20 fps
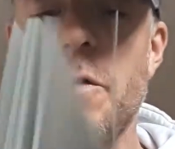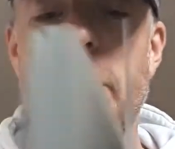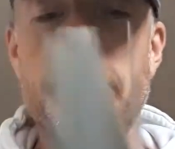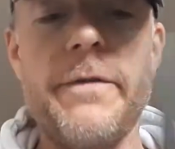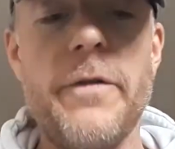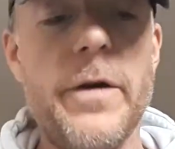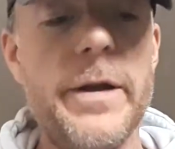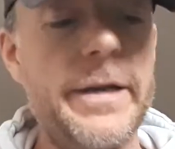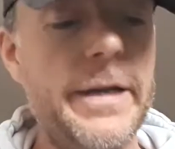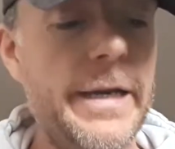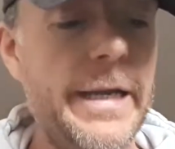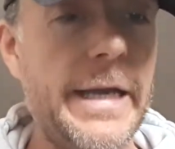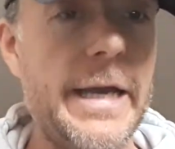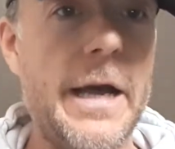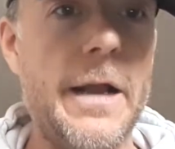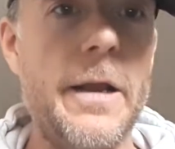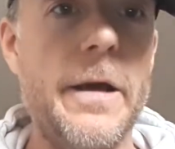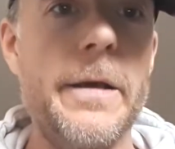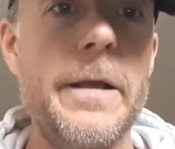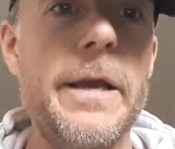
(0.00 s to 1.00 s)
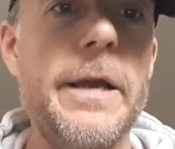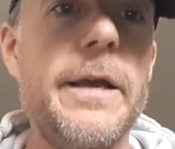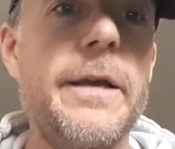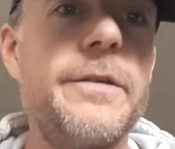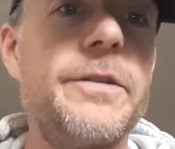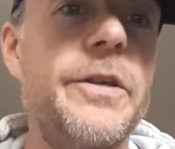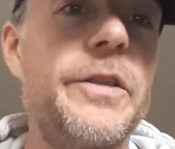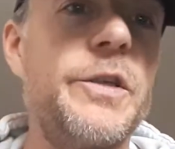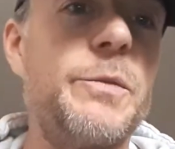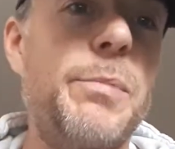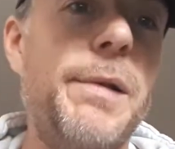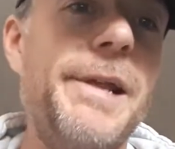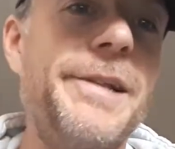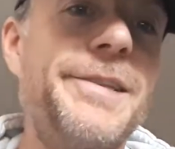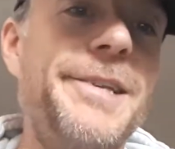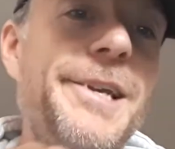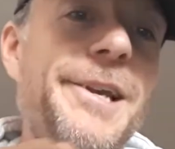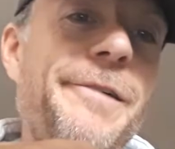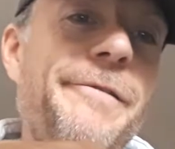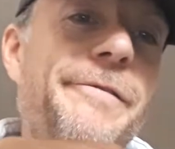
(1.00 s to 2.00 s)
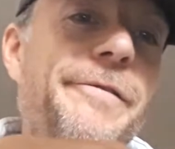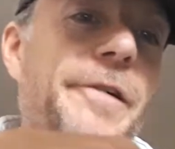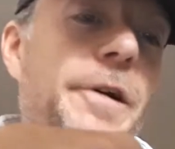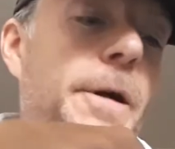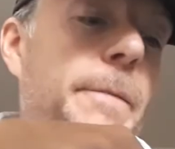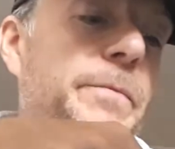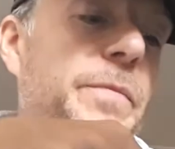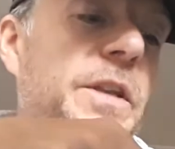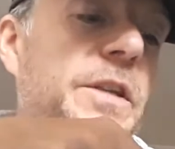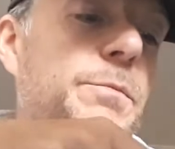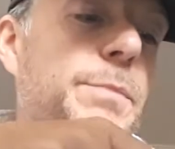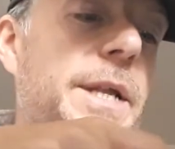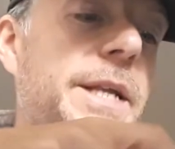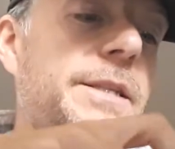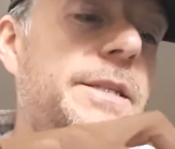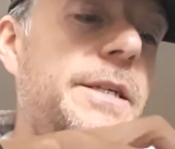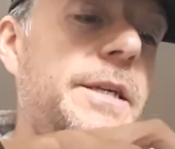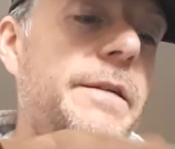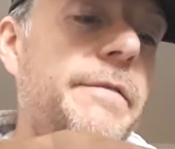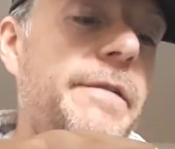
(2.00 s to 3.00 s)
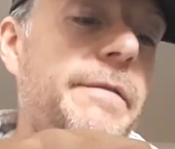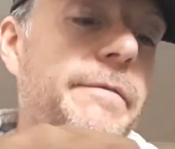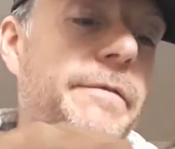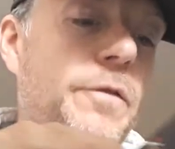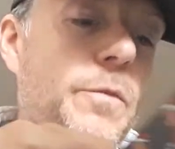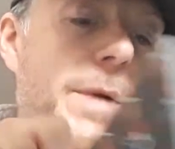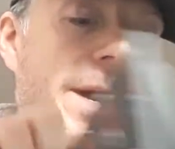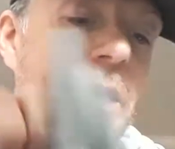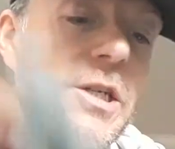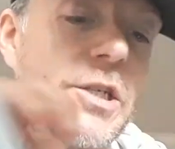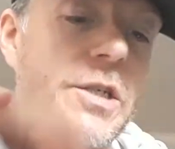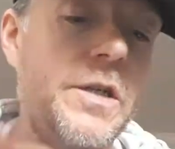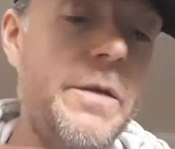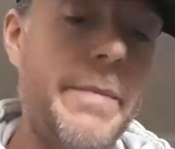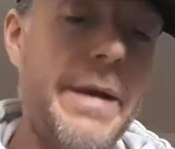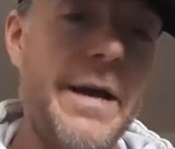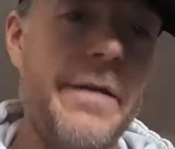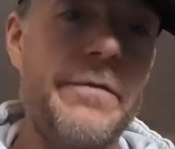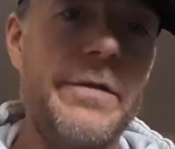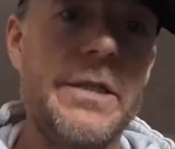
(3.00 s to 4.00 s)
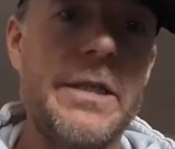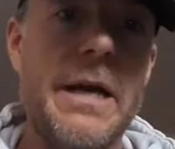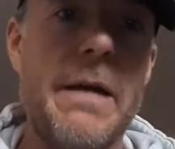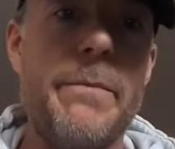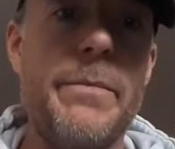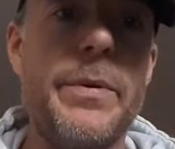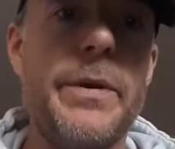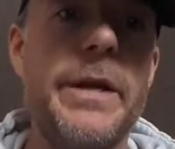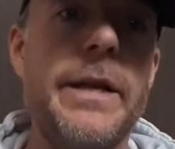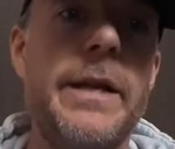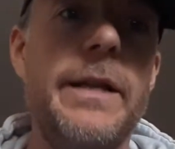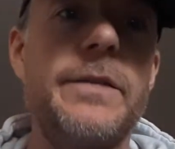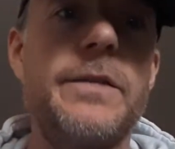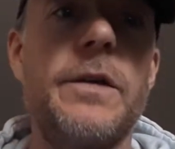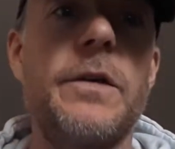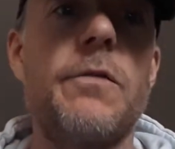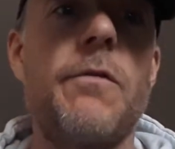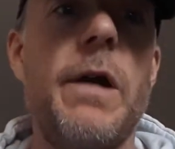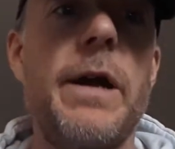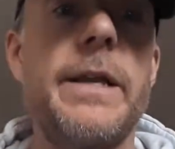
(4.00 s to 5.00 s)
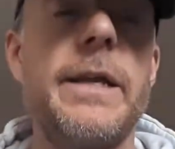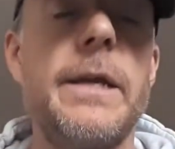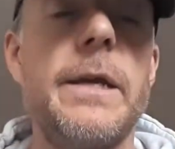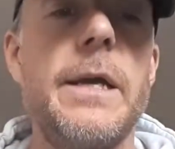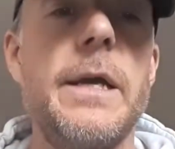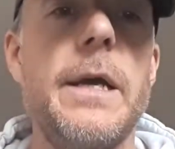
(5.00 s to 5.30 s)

find any colour. So there's plenty of information about this company, and it's a great